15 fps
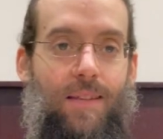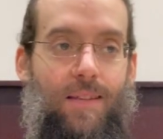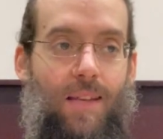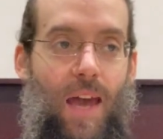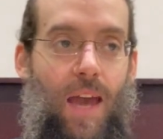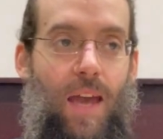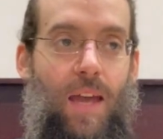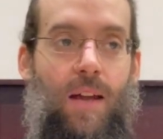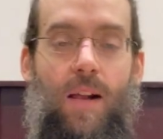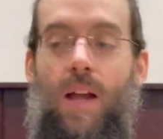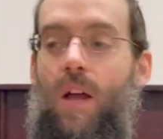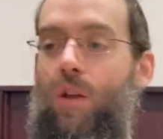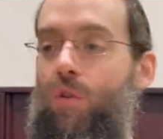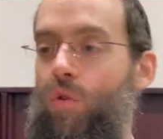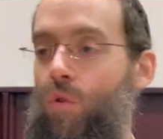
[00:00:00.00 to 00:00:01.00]
say
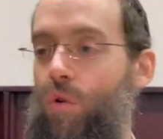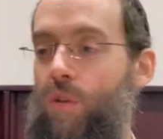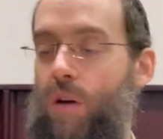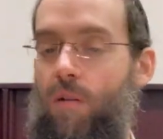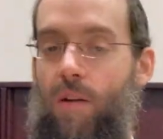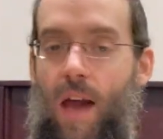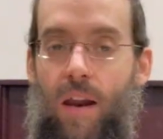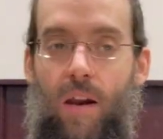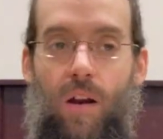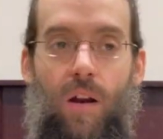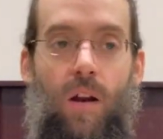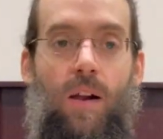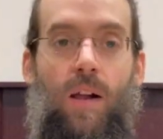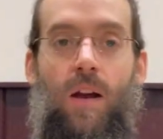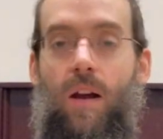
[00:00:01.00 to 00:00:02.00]
to the
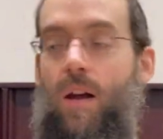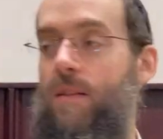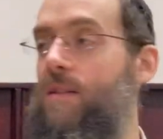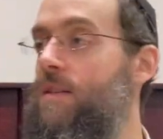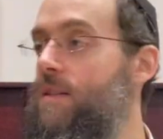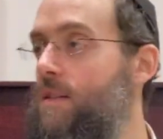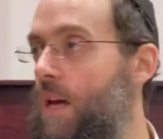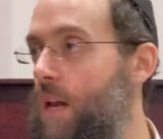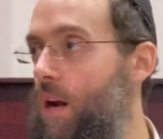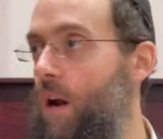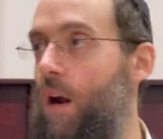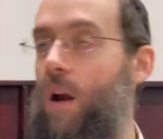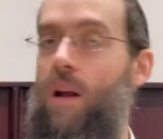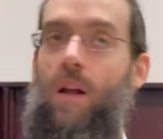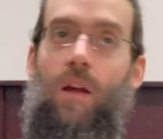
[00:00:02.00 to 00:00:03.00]
creditor,
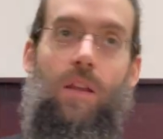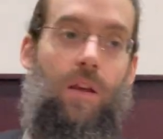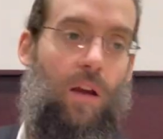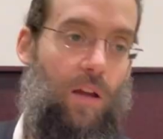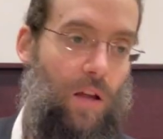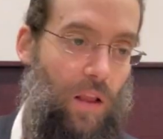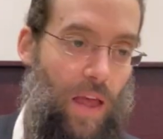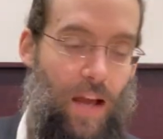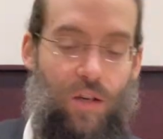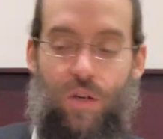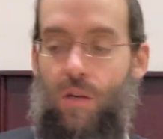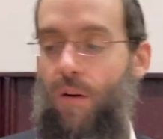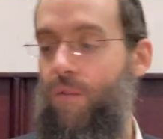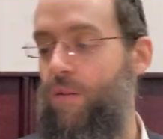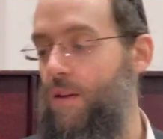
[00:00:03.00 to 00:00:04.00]
consider the
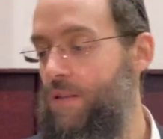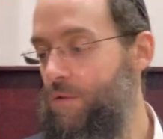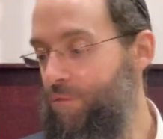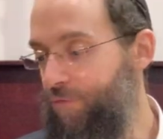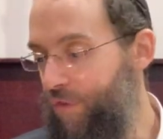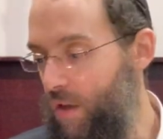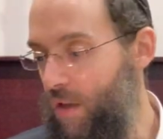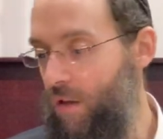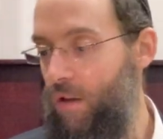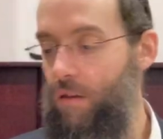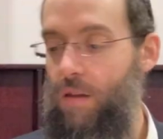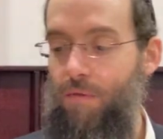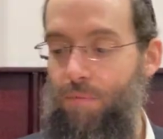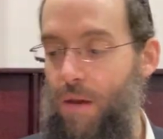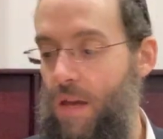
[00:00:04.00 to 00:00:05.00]
collection of this field
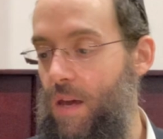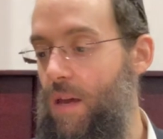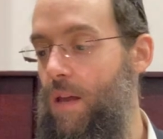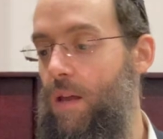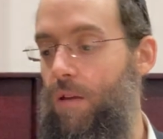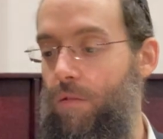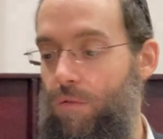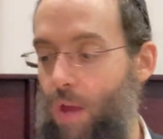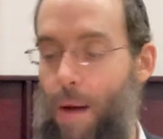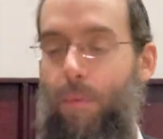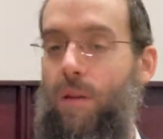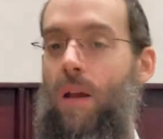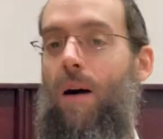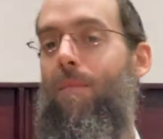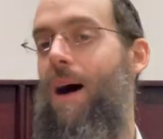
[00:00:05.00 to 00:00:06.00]
to be
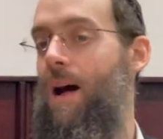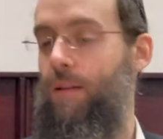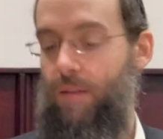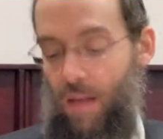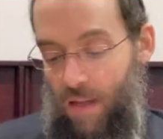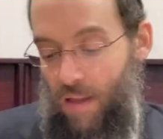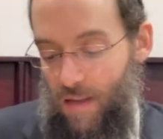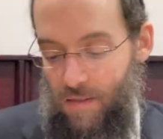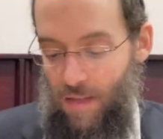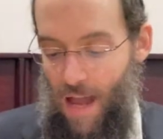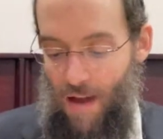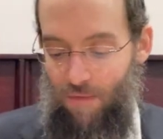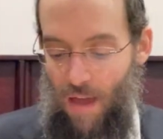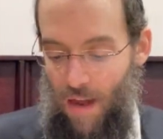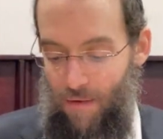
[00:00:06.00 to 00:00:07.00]
double the amount. It doesn't
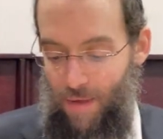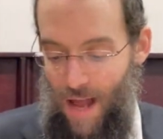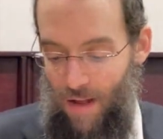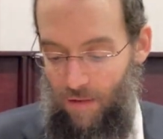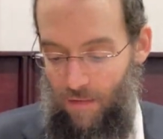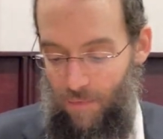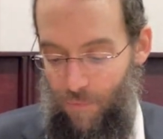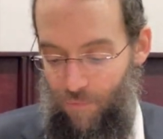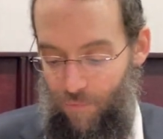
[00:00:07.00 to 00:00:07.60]
have that amount.